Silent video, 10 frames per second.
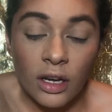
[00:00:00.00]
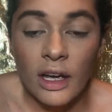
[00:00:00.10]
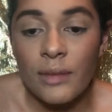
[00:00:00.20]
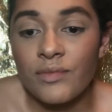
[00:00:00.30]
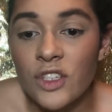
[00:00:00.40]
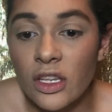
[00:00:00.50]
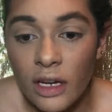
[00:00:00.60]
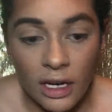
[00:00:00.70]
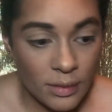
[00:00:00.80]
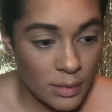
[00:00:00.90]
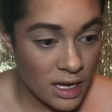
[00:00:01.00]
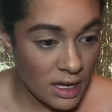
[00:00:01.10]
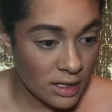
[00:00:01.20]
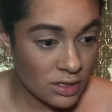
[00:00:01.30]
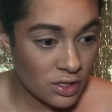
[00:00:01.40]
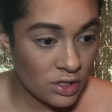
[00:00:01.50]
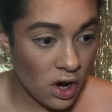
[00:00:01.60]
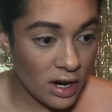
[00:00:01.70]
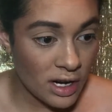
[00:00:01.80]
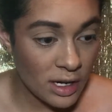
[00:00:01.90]
Okay, so they're gonna be
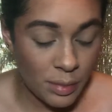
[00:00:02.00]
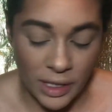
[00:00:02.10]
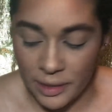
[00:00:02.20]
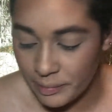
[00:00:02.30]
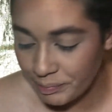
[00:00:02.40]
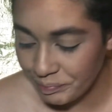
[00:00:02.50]
dark, but